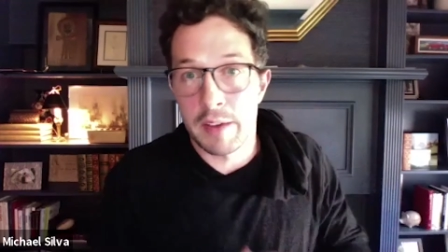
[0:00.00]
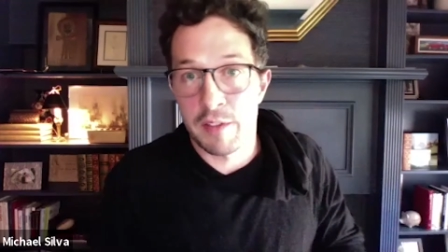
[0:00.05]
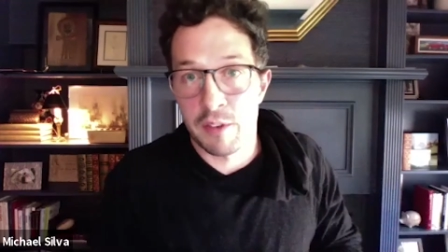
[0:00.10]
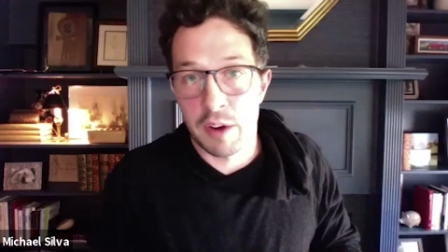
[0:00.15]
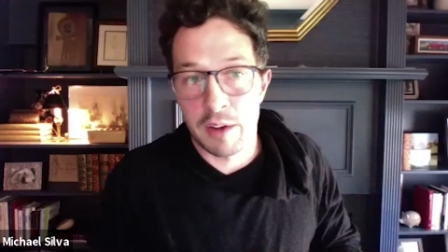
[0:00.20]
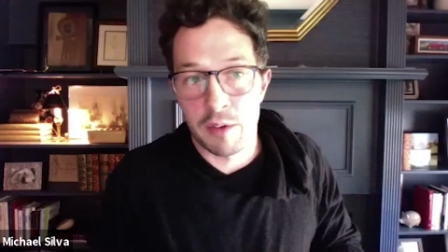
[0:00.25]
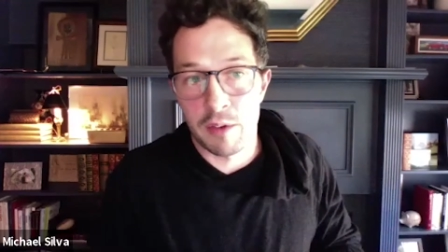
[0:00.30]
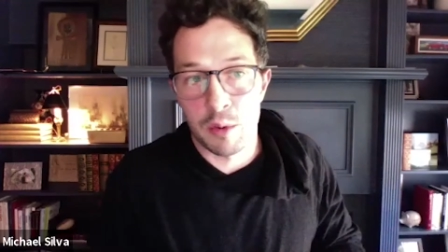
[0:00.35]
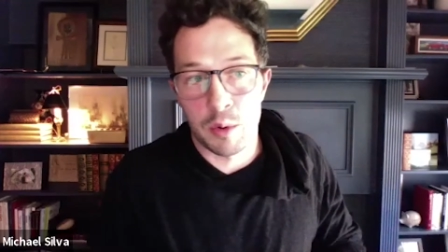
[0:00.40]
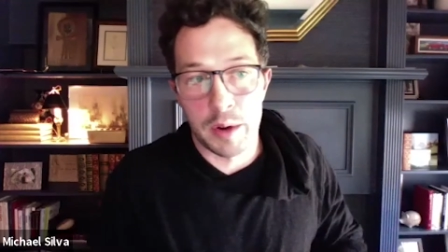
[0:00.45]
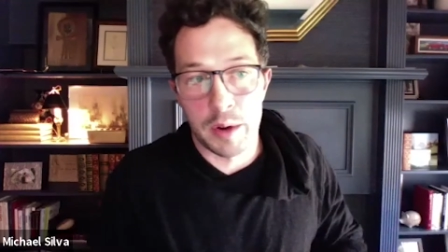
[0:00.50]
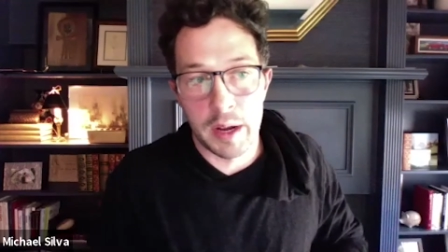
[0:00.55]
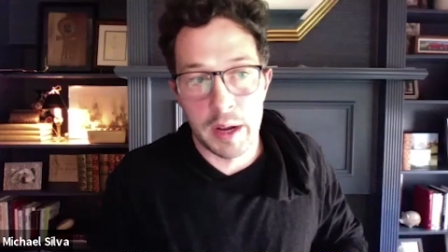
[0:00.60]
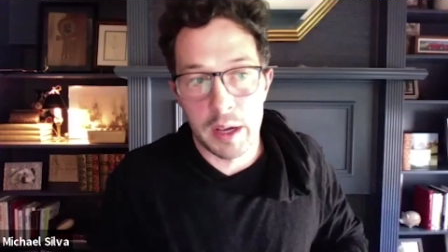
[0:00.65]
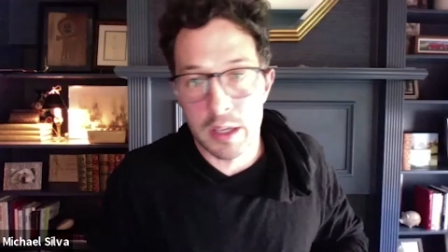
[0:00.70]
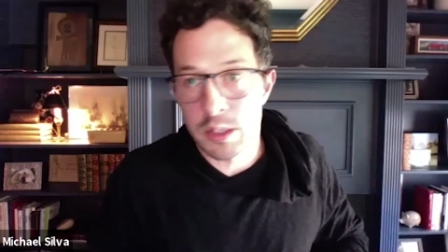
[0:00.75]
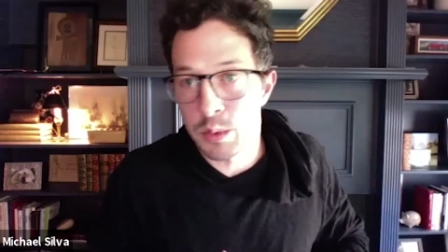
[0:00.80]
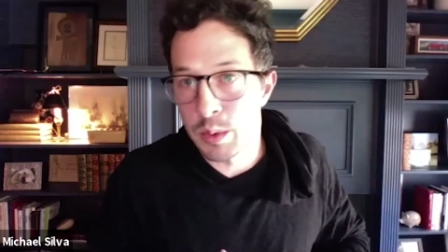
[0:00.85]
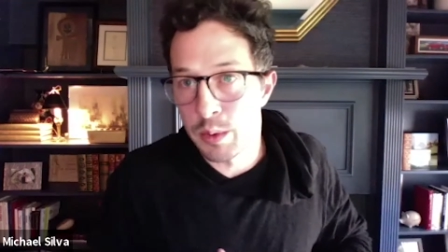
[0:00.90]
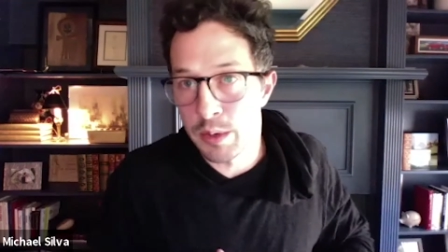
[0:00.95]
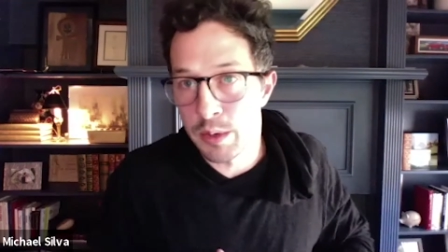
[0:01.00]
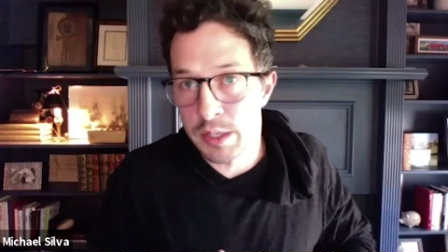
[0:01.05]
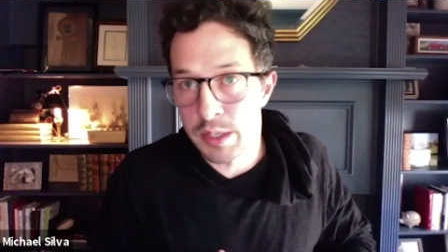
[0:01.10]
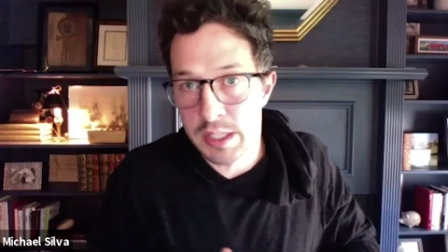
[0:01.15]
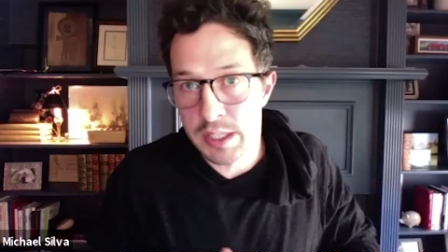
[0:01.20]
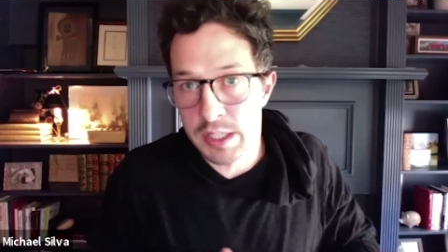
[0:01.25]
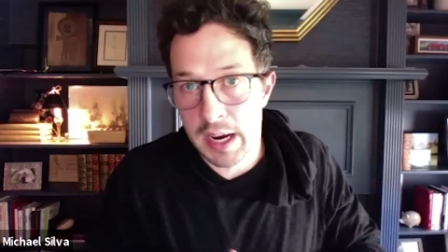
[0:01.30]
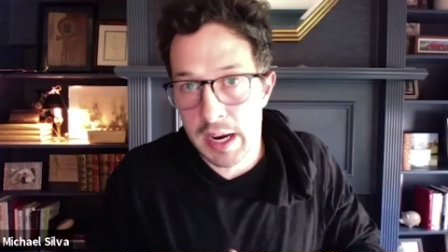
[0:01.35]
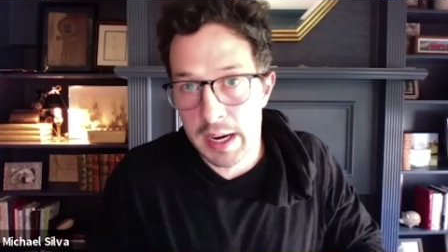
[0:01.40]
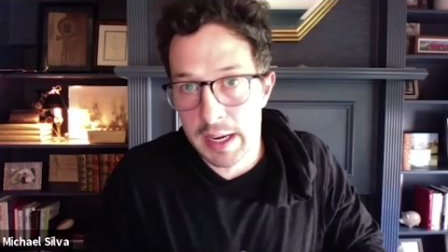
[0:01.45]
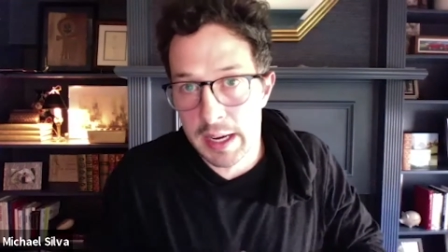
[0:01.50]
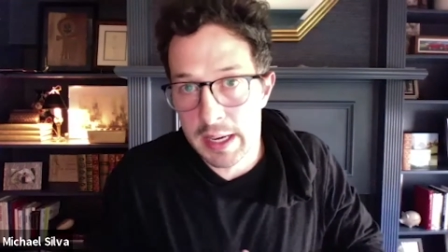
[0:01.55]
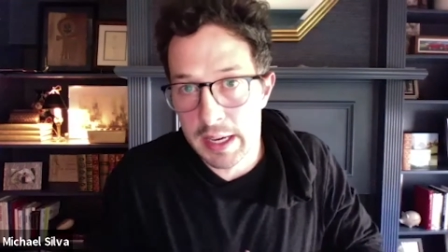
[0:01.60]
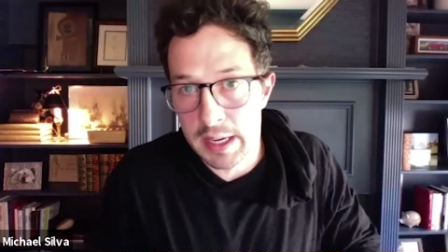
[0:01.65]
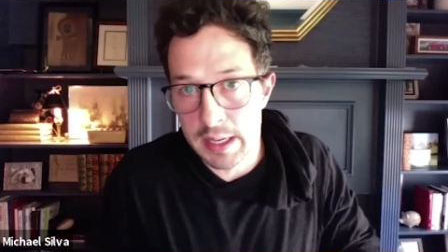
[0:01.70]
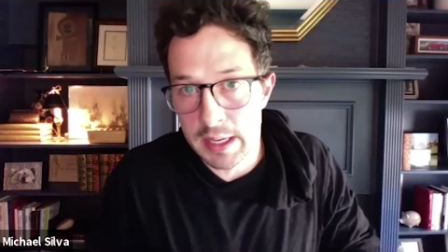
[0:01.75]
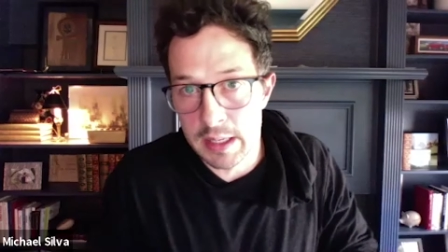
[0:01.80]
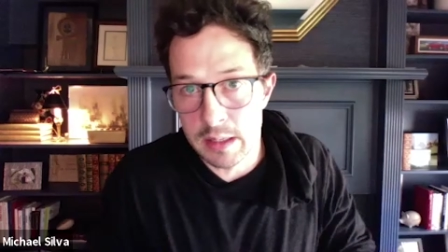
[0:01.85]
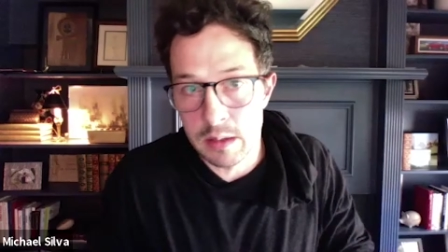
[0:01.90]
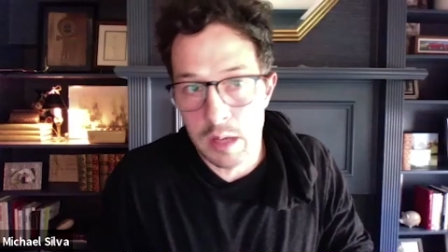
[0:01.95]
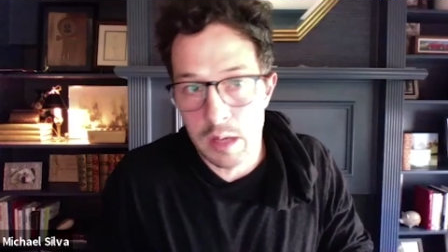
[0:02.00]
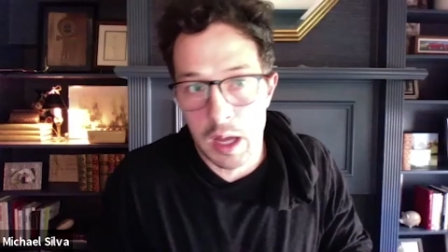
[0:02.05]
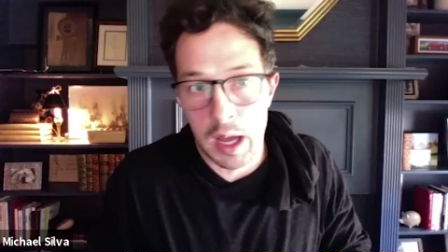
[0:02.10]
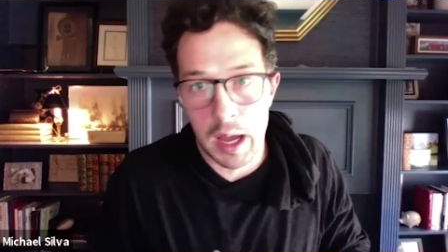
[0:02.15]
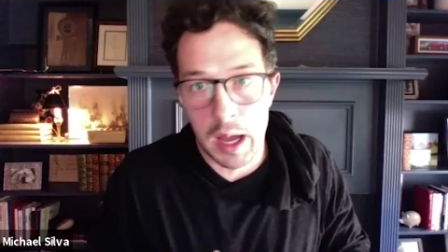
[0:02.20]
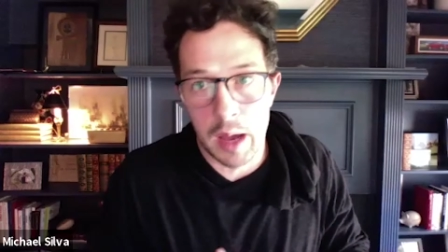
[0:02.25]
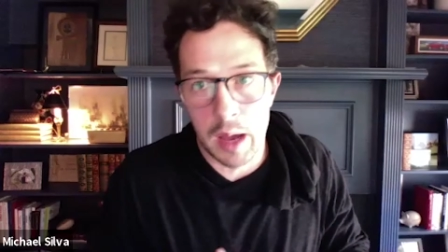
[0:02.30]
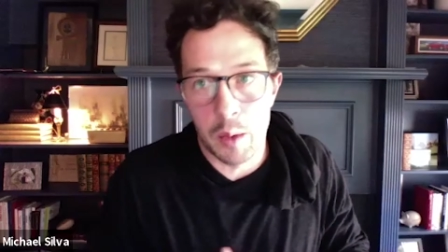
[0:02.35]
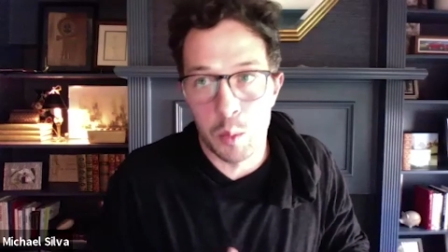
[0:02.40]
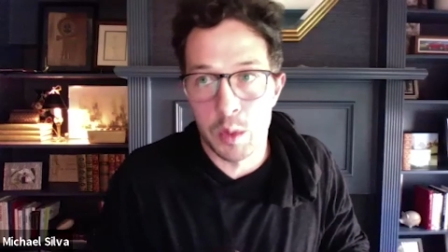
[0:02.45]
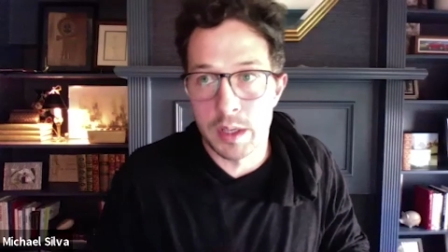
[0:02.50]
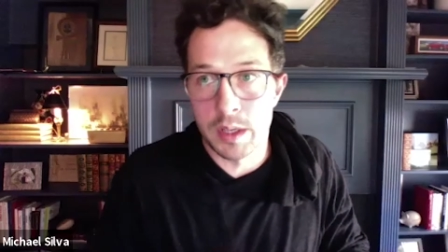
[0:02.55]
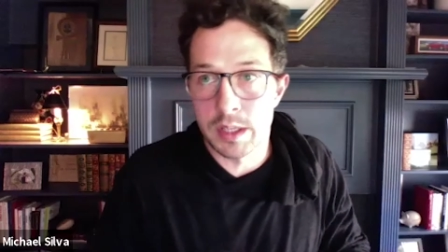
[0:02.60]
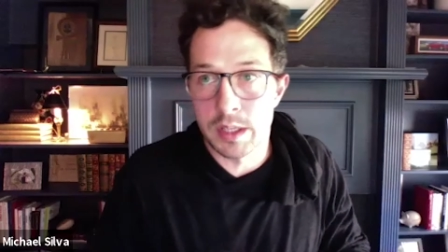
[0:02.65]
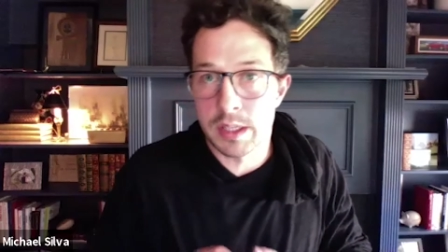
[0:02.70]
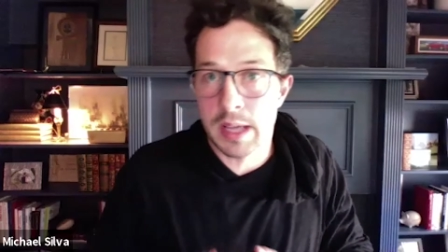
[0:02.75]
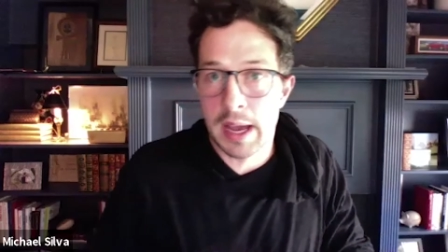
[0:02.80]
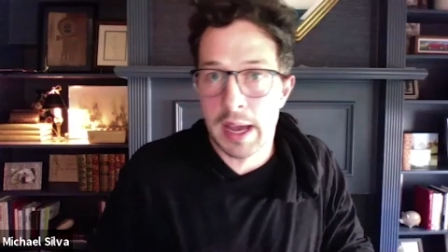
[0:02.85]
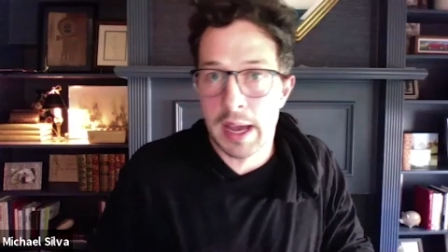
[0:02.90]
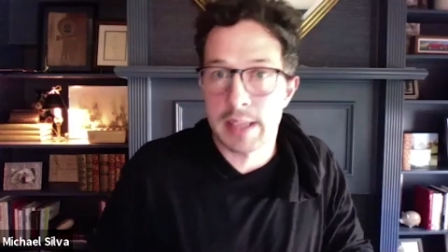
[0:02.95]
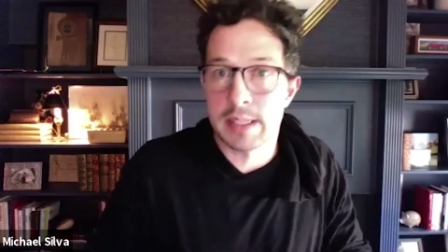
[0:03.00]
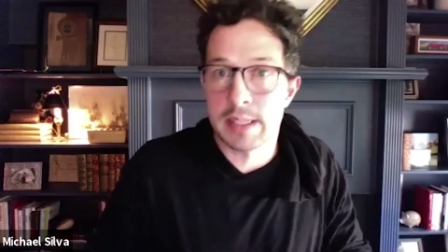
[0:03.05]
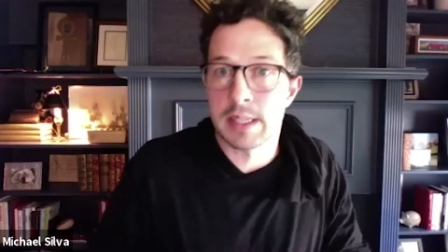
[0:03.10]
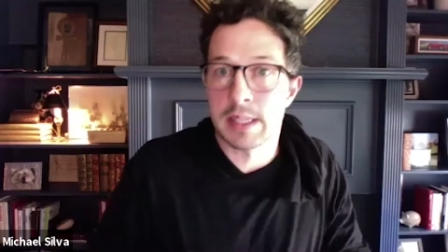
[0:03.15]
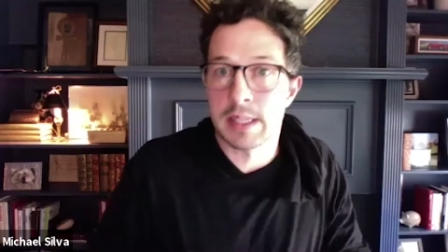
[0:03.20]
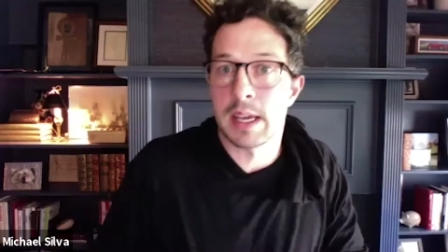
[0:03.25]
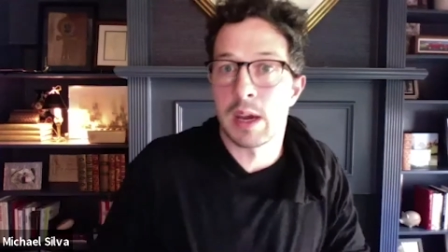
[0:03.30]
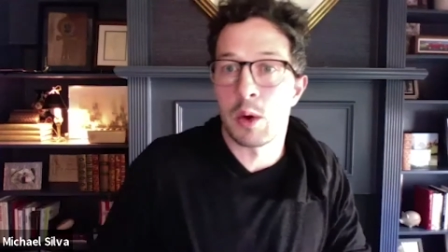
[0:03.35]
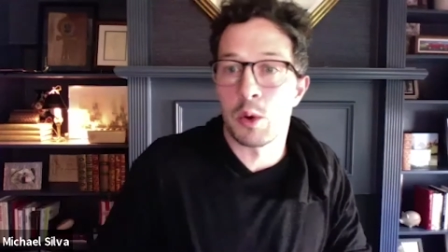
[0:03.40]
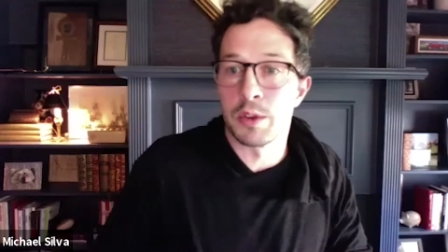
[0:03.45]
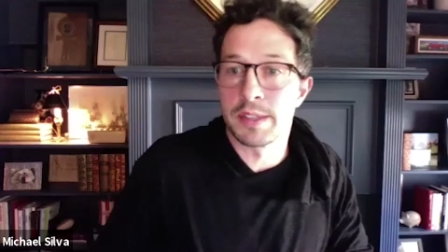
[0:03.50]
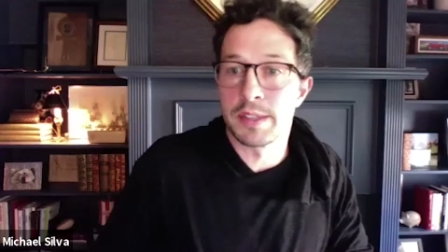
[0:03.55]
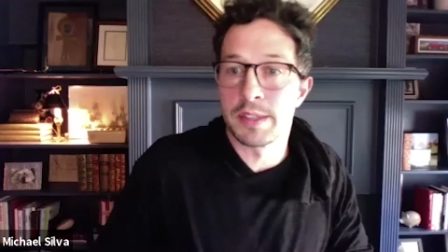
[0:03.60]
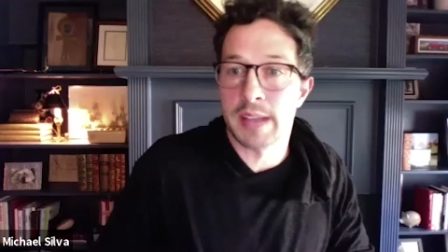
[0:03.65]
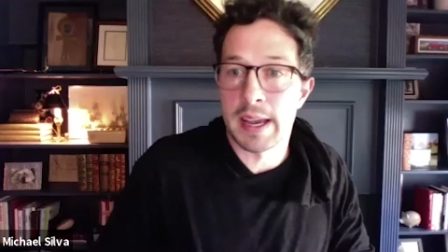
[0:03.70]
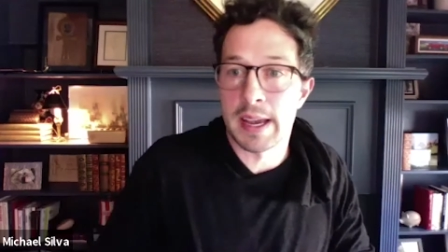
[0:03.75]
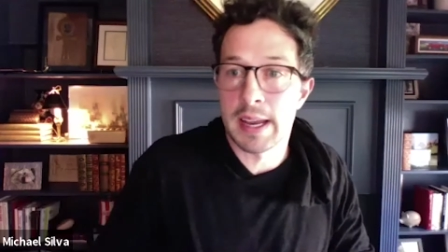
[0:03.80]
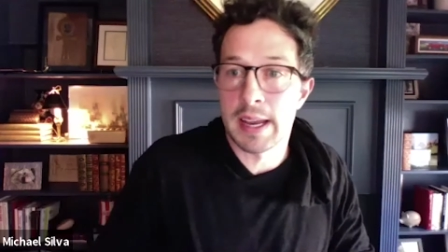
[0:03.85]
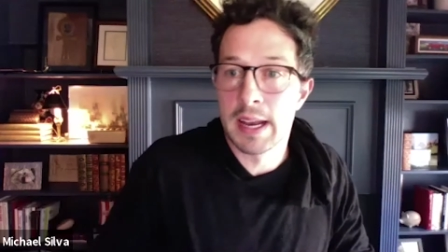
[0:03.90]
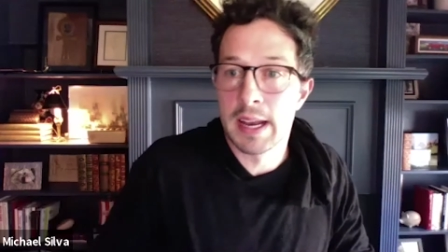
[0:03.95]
For everyone else, we were just kind of getting, we just asked that they hold tight.